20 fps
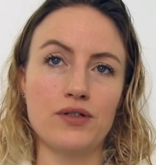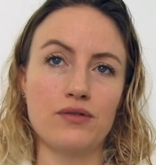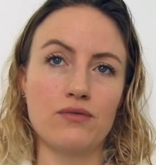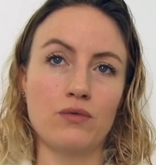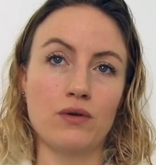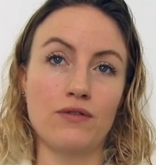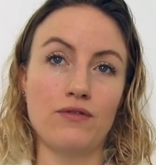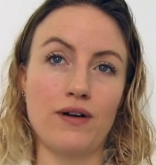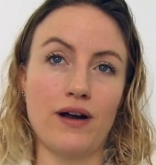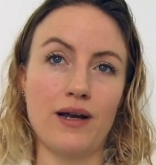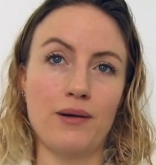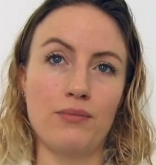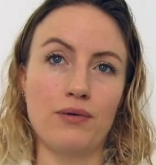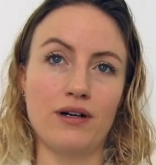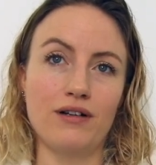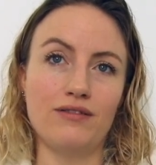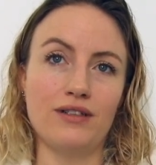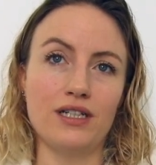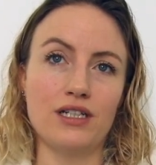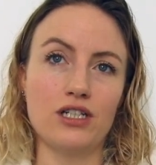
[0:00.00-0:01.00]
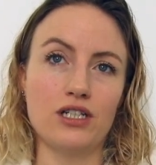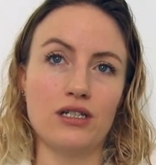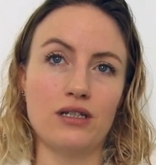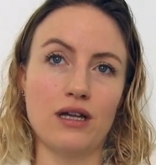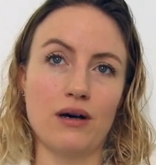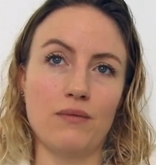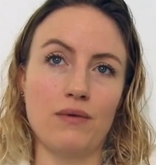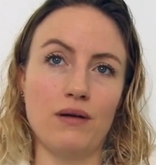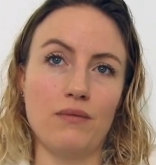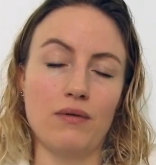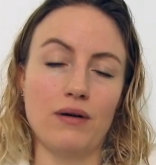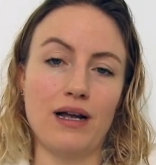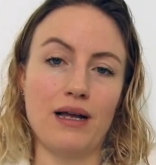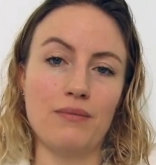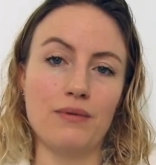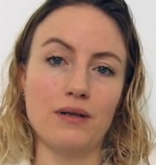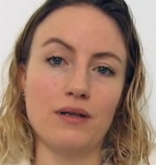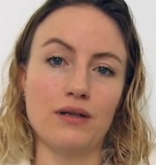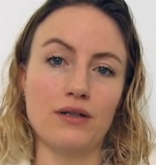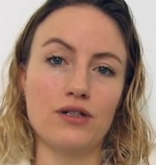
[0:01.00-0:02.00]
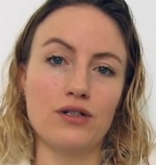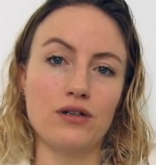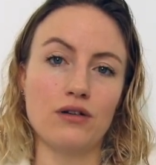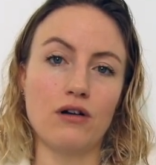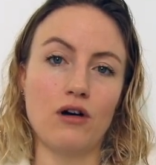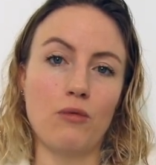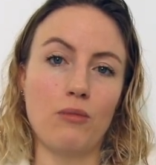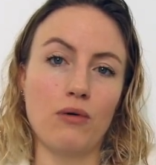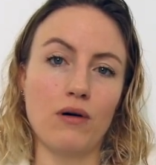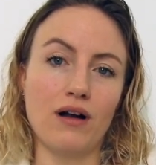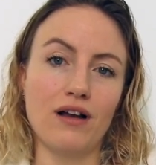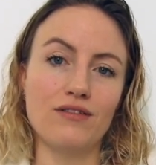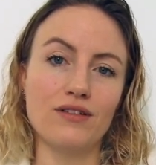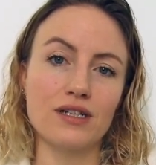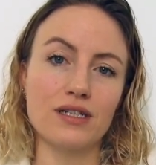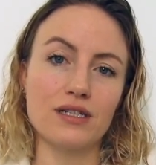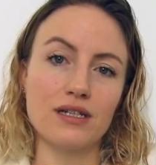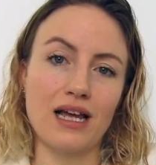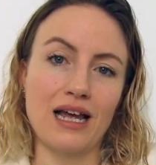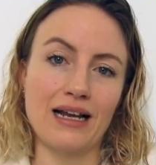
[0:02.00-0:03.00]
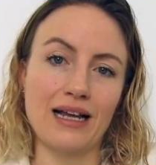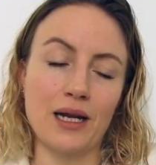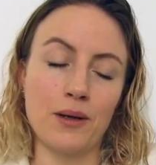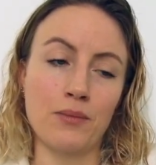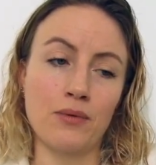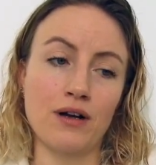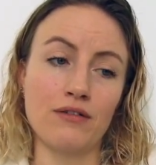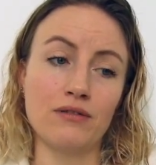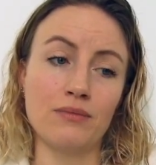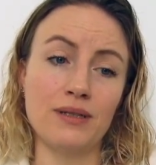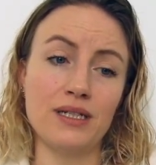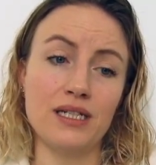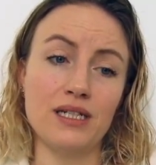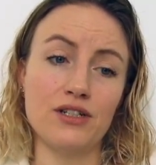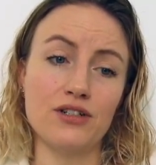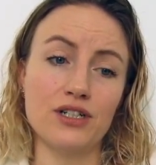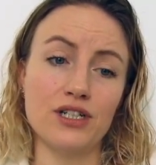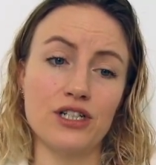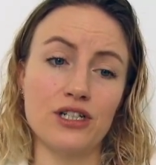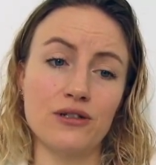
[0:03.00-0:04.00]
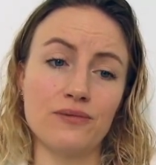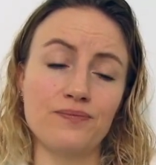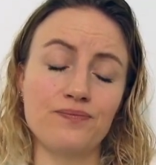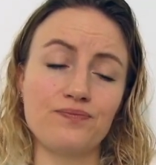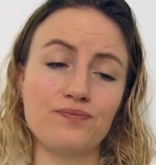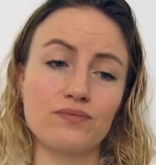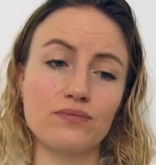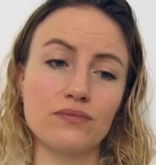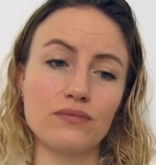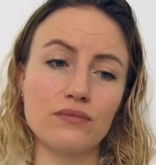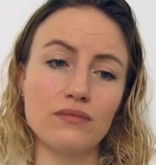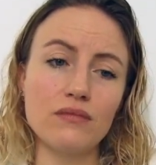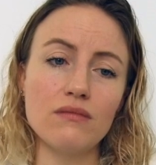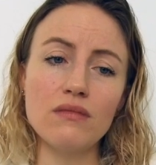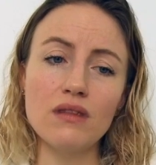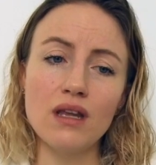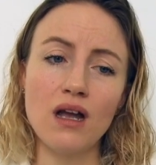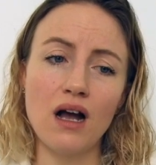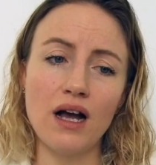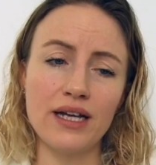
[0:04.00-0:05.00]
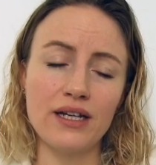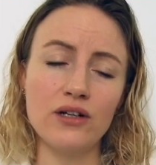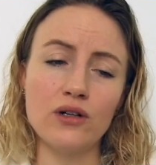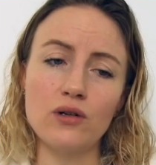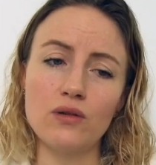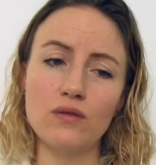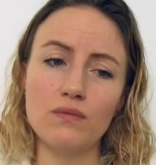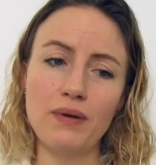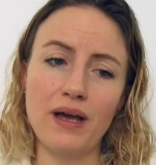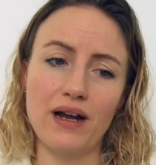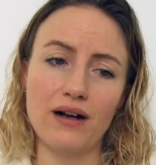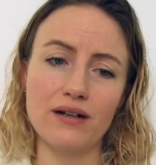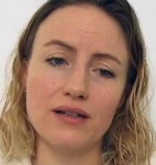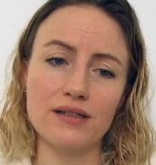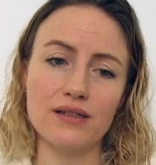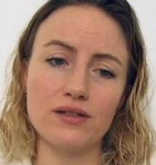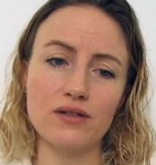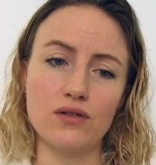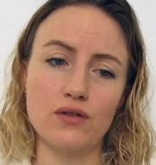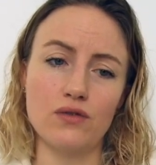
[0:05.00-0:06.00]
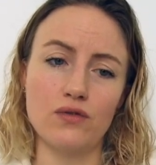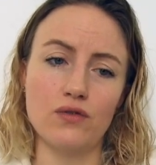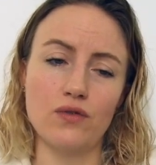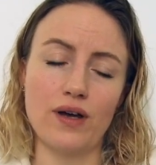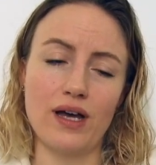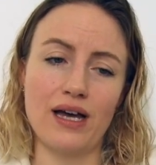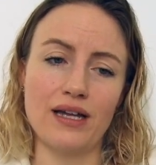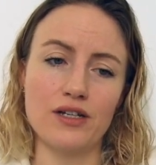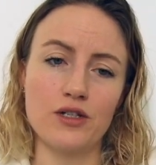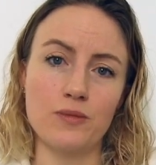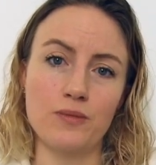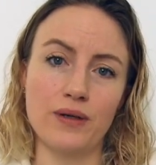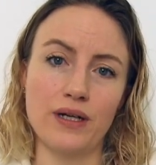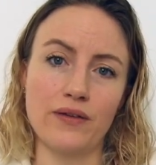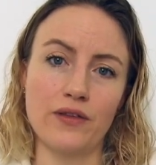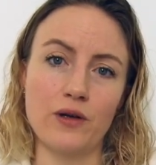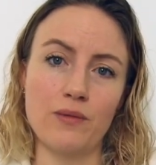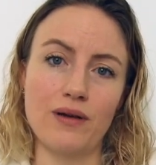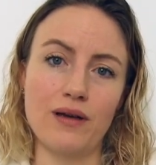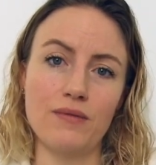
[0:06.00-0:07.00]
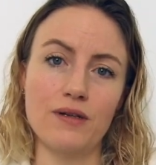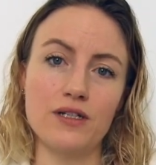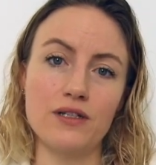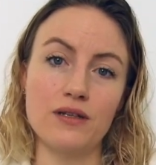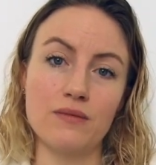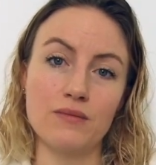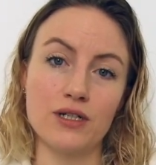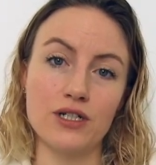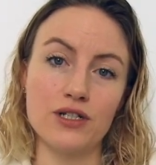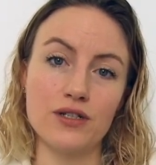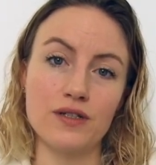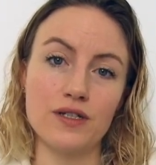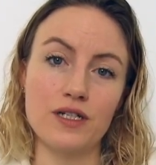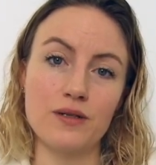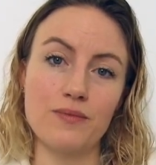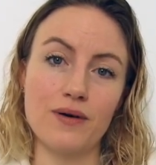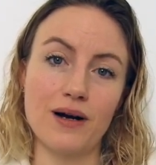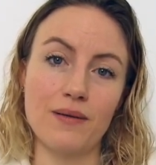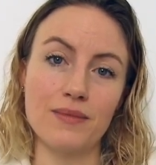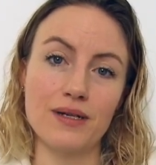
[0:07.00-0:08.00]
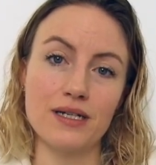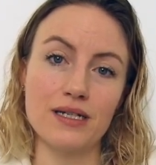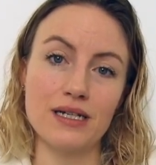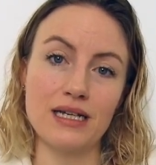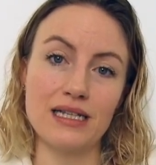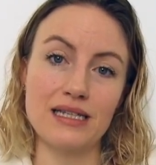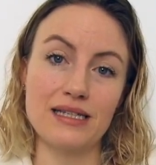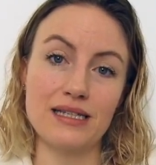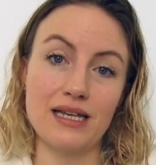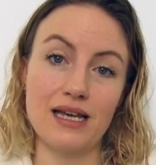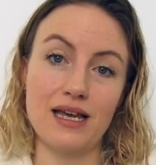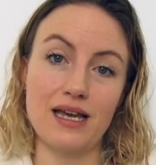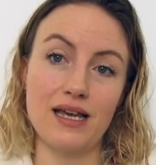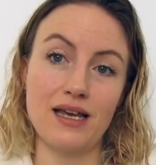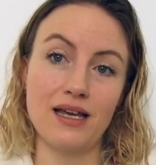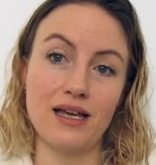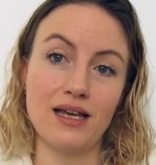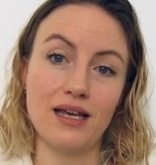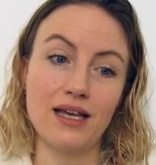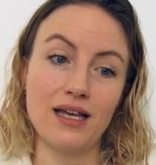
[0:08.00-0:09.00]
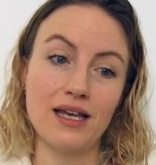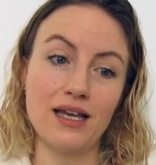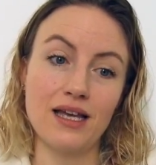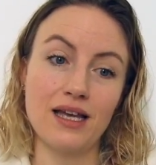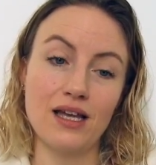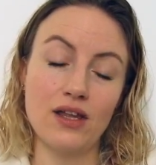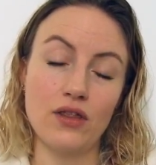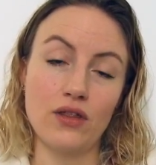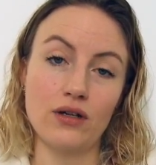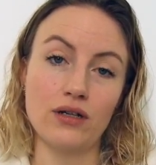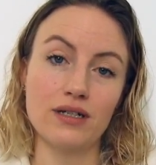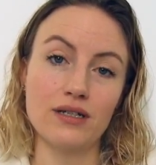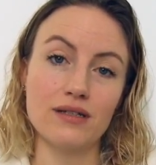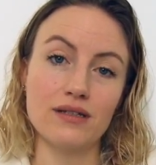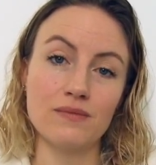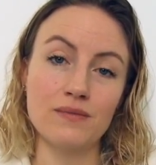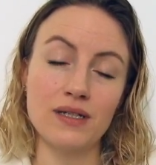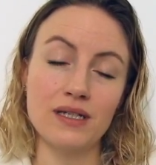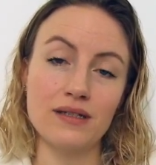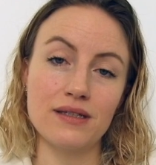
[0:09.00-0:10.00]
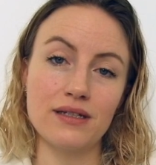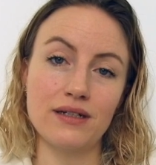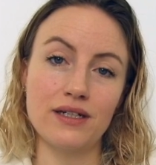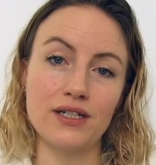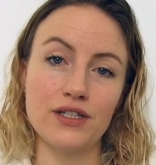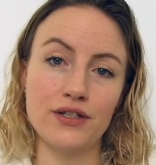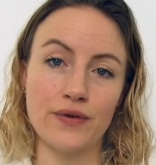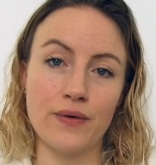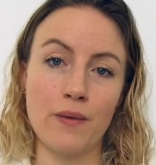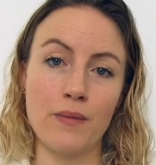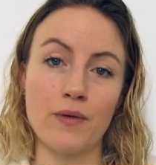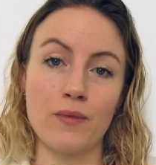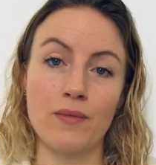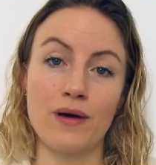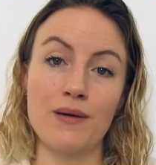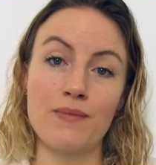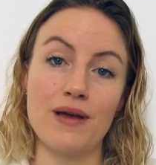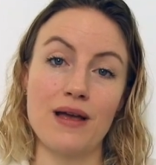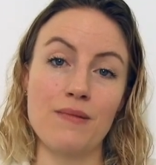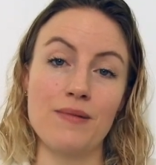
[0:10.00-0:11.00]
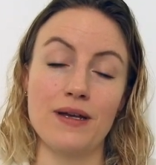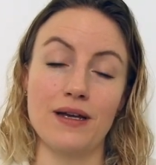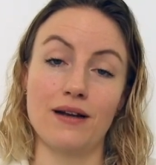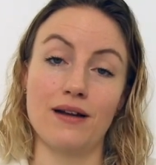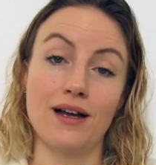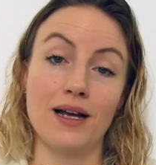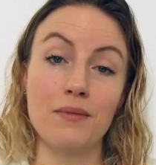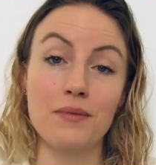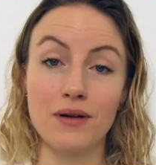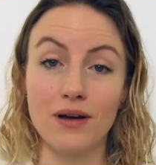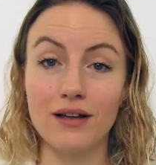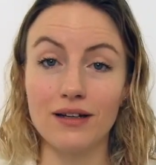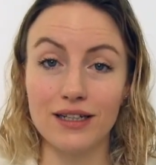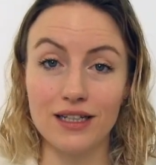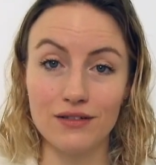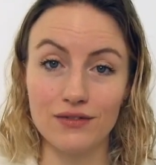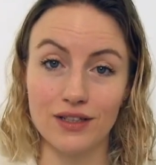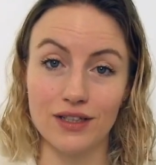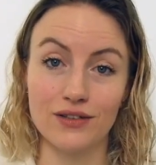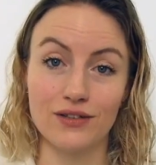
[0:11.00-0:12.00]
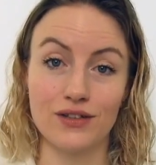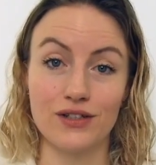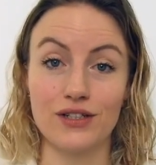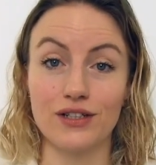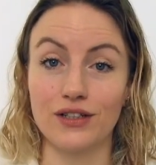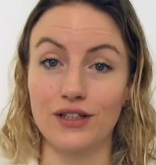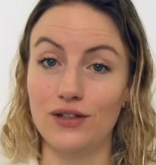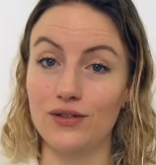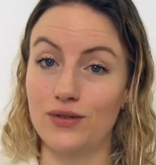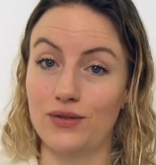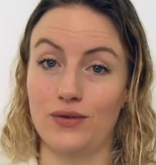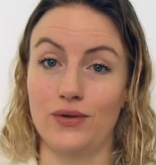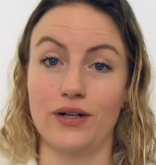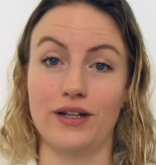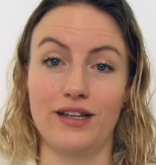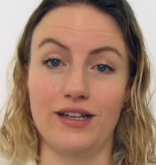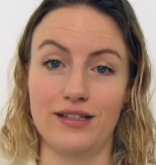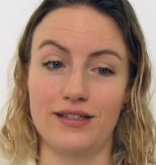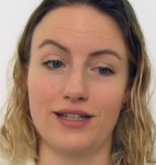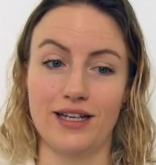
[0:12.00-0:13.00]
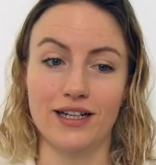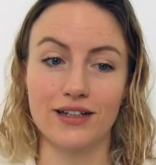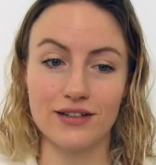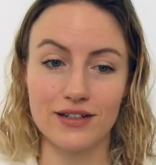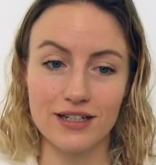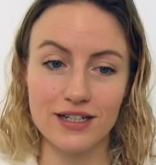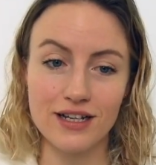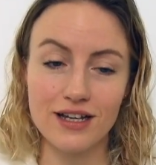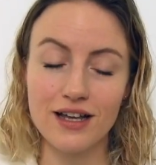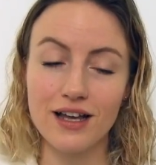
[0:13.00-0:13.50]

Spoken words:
we're very privileged that we were able to go private and get a private paediatrician. I know parents who've had to bring their baby to the emergency department and say, there is something seriously wrong with my baby and I'm not leaving until you sort this out.